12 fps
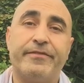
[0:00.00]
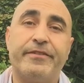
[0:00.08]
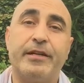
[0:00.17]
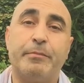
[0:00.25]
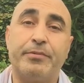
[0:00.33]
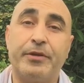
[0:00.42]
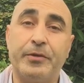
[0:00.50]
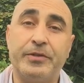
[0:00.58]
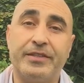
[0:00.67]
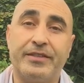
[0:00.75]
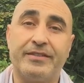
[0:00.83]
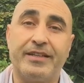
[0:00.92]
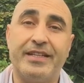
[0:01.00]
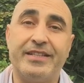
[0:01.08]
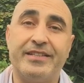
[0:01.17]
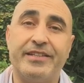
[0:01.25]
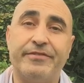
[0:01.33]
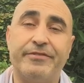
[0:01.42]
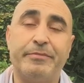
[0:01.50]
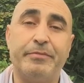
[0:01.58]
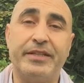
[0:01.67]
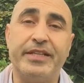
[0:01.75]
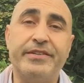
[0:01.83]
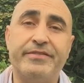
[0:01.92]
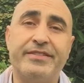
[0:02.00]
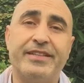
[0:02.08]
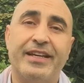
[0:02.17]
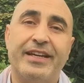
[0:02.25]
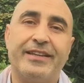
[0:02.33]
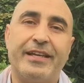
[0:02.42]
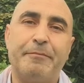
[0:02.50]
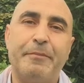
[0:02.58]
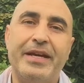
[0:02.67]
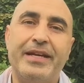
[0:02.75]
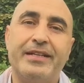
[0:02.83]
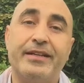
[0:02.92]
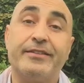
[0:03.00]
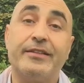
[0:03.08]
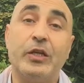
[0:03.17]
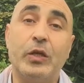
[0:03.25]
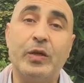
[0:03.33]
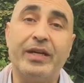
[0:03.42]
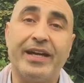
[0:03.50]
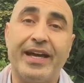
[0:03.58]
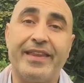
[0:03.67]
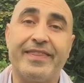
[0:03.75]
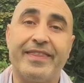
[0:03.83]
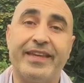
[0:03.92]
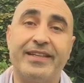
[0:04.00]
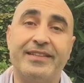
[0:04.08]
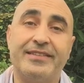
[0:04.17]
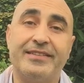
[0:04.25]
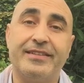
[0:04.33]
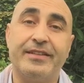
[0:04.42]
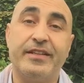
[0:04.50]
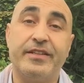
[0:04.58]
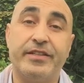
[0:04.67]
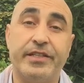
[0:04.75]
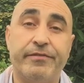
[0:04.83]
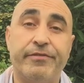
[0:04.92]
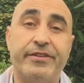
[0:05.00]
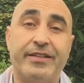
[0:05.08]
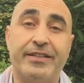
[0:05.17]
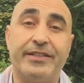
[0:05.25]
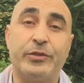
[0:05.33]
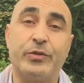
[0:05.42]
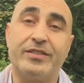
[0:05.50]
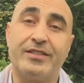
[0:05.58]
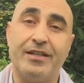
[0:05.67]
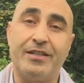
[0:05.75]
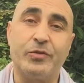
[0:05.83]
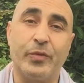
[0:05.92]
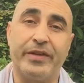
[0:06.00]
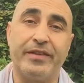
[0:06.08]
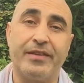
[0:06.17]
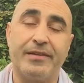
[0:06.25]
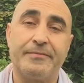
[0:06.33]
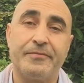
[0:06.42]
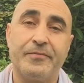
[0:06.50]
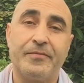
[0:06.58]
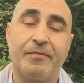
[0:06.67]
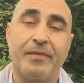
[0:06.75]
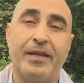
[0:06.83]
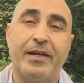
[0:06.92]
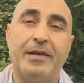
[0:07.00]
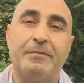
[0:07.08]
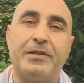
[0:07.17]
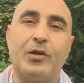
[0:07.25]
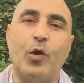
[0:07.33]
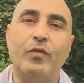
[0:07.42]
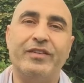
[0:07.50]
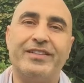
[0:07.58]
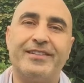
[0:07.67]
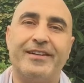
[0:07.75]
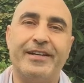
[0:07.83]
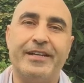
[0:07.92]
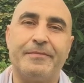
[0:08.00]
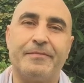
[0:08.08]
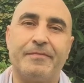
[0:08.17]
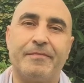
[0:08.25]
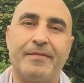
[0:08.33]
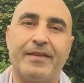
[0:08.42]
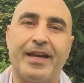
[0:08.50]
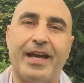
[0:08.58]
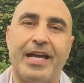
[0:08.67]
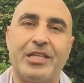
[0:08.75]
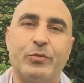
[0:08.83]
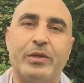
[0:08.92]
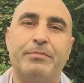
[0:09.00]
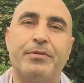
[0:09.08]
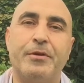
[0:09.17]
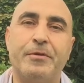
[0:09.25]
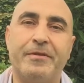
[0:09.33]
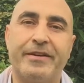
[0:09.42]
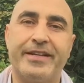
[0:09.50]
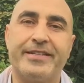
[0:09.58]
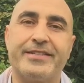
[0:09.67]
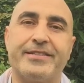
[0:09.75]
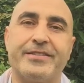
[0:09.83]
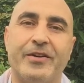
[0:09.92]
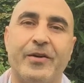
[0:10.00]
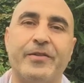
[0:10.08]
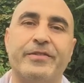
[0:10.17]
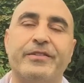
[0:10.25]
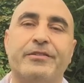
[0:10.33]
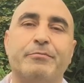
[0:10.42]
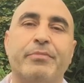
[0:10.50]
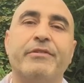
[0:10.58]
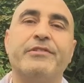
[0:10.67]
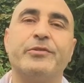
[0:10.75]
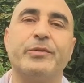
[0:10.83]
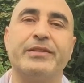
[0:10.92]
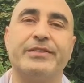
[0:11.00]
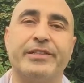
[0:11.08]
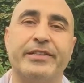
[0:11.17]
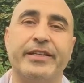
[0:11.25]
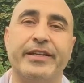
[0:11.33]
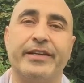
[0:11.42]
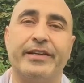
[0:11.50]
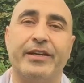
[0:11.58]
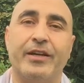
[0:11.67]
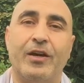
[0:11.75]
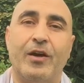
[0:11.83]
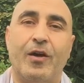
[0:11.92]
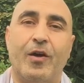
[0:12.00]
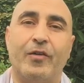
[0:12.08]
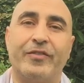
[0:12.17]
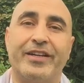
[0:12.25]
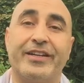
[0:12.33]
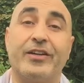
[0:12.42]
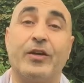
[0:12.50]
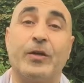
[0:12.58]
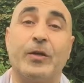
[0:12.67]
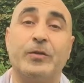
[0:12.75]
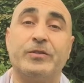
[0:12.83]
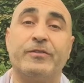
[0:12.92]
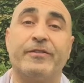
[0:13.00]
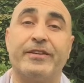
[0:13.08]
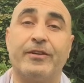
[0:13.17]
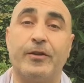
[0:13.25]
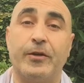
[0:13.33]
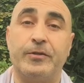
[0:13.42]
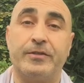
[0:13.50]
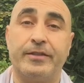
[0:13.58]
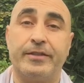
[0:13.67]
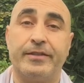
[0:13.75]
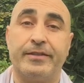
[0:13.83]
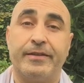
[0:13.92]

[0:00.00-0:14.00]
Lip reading: approaches and different beliefs that make us look at things differently to start with. But over time, as we progress on the spiritual journey of getting closer and closer